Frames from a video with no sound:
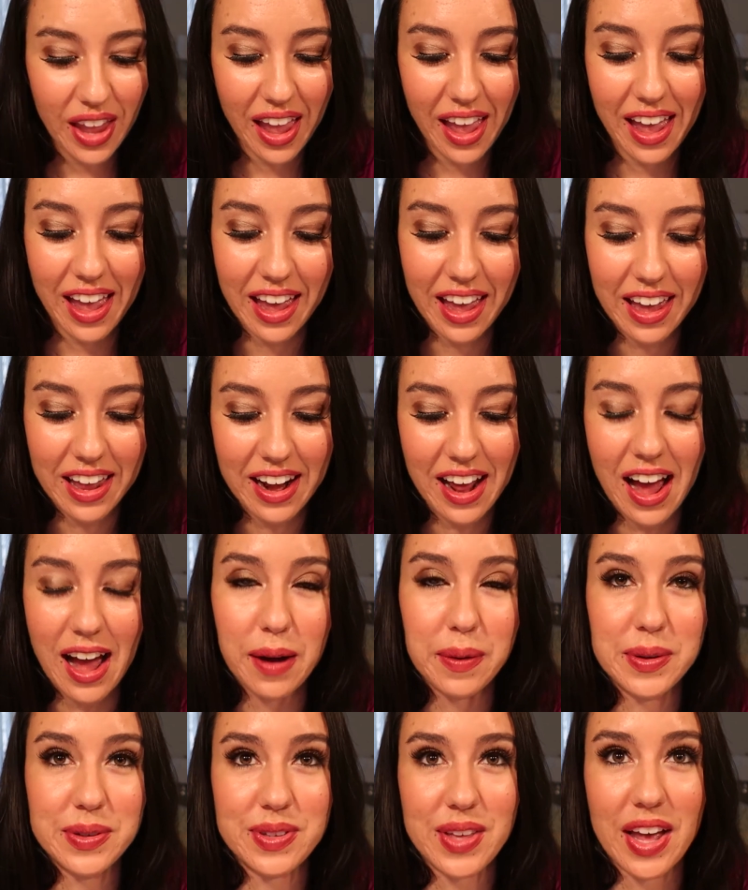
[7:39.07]
And
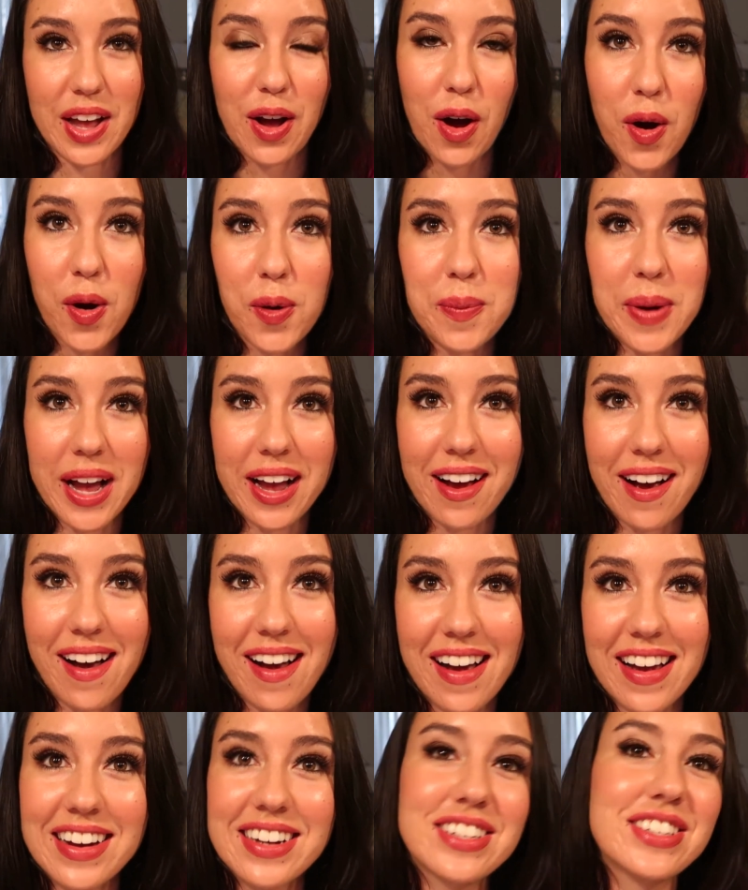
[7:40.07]
I was like, oh my
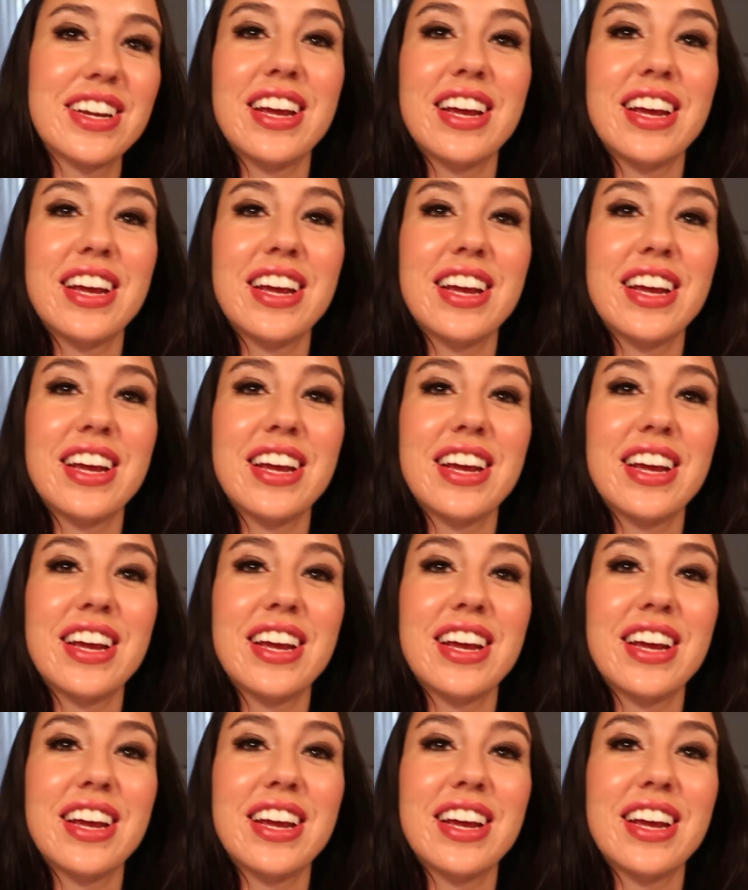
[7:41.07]
gosh,